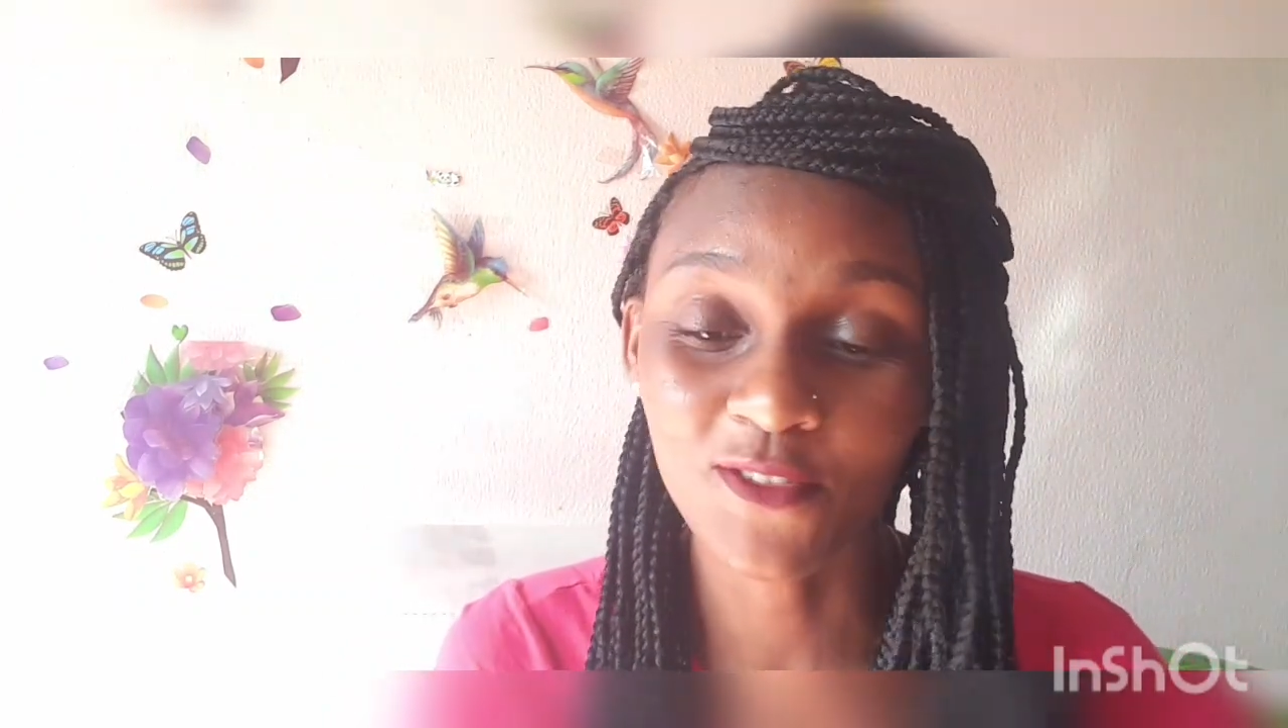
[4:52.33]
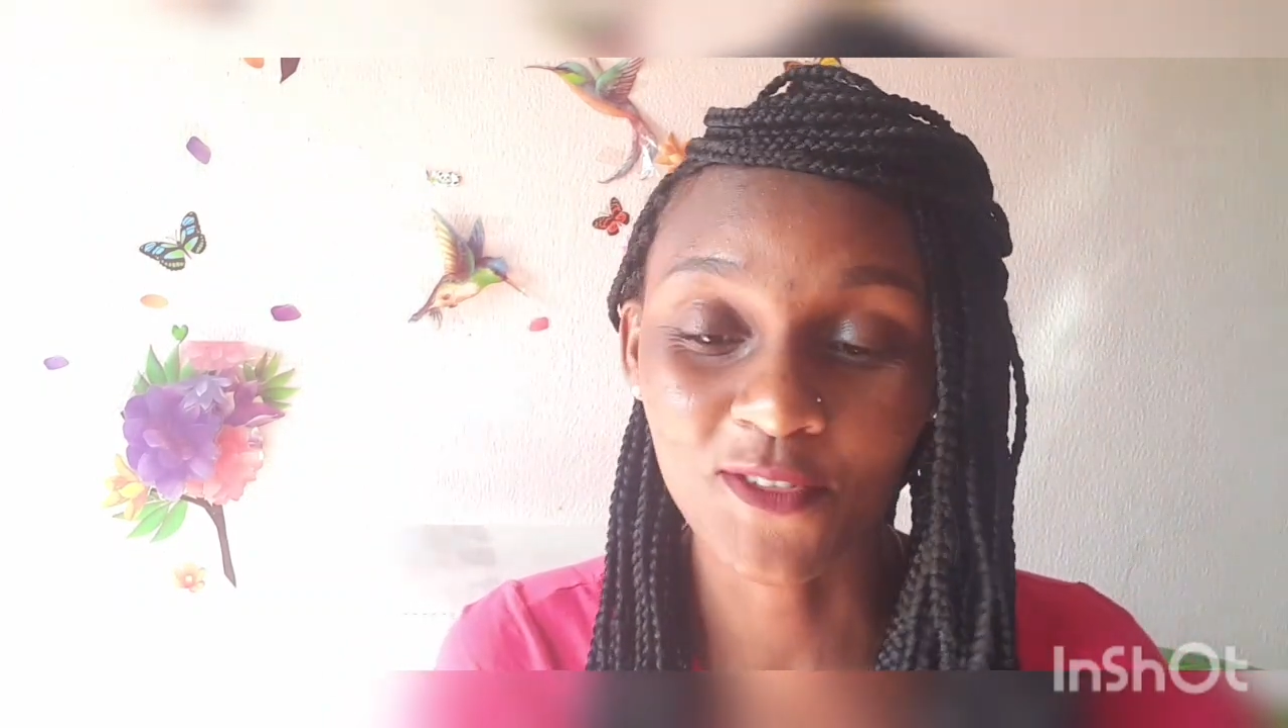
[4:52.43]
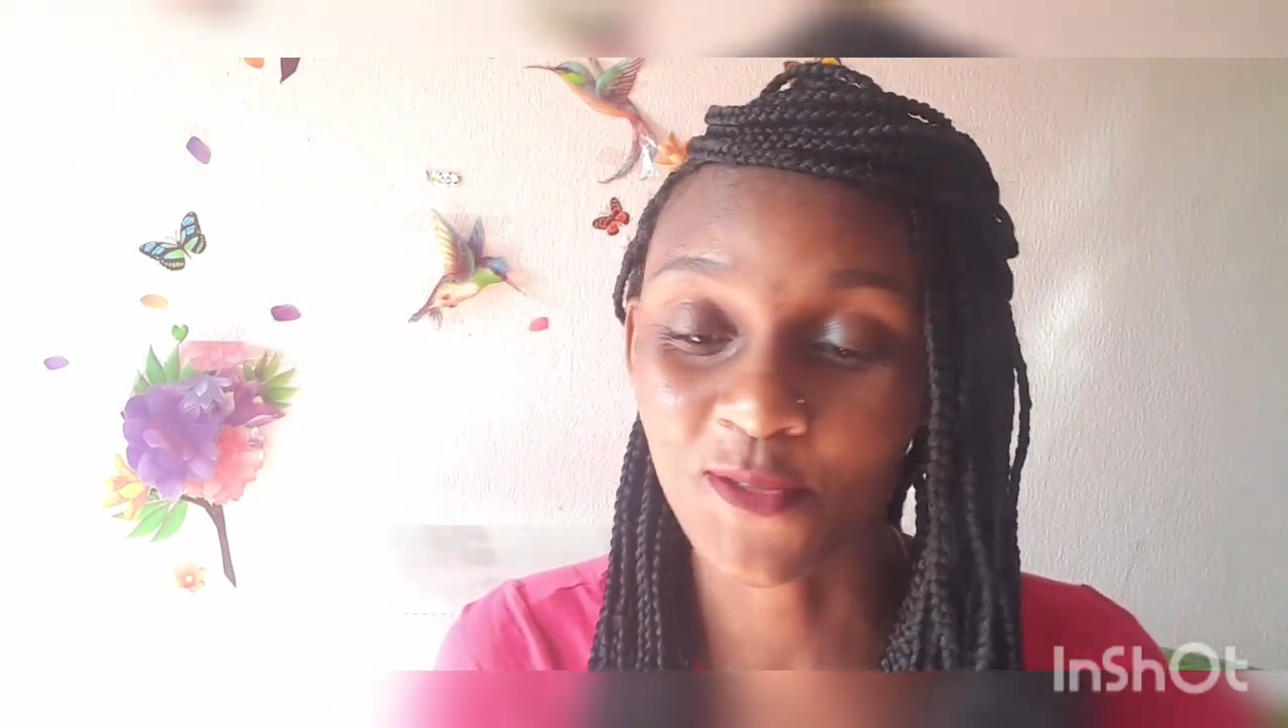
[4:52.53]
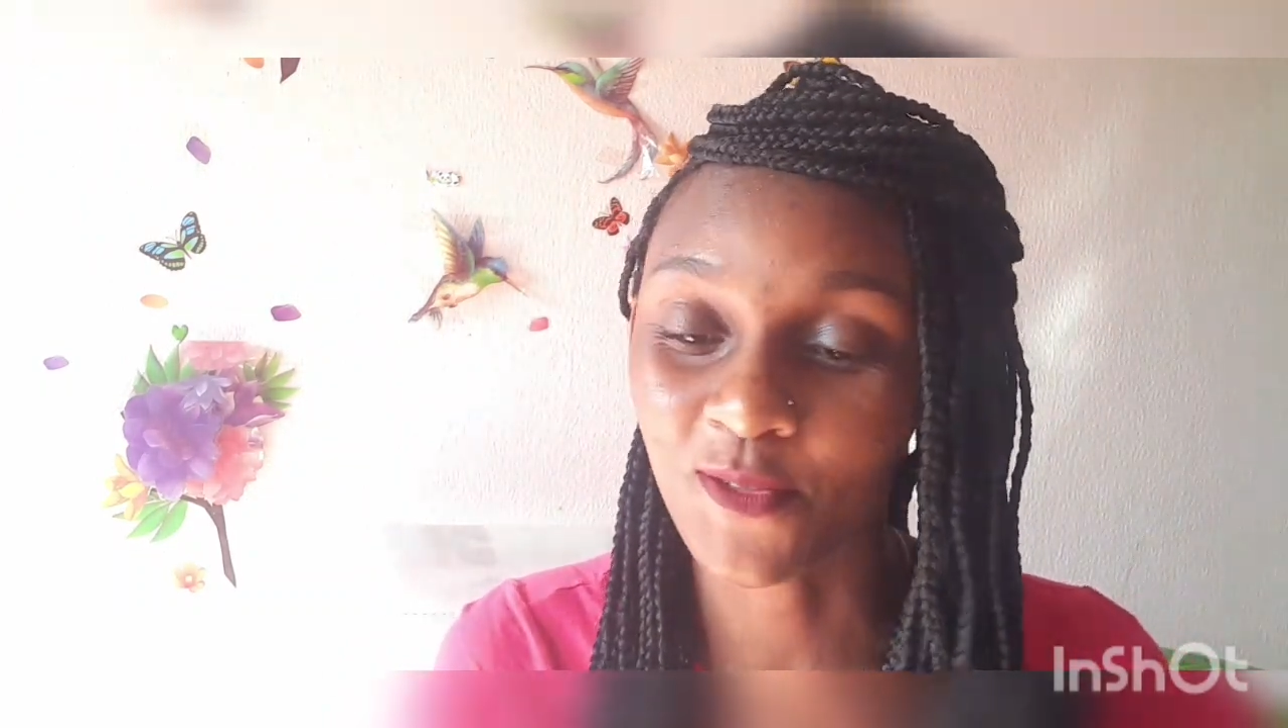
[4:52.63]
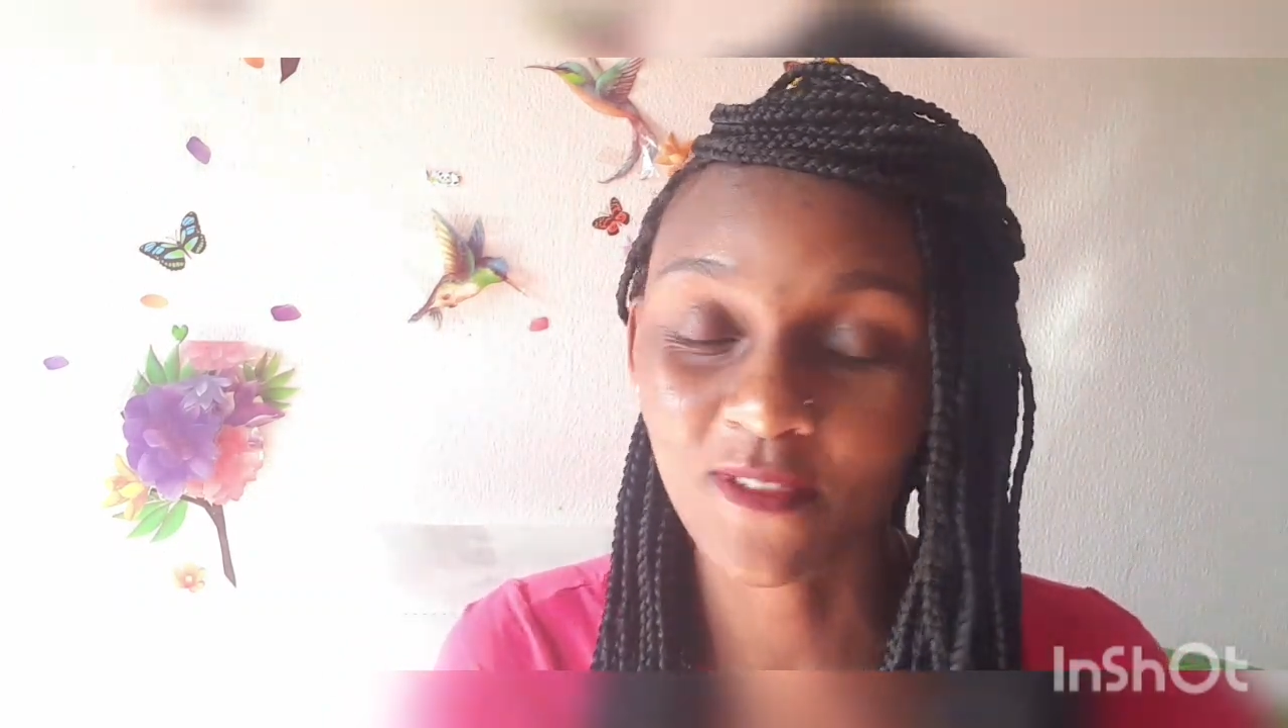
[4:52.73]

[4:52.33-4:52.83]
know.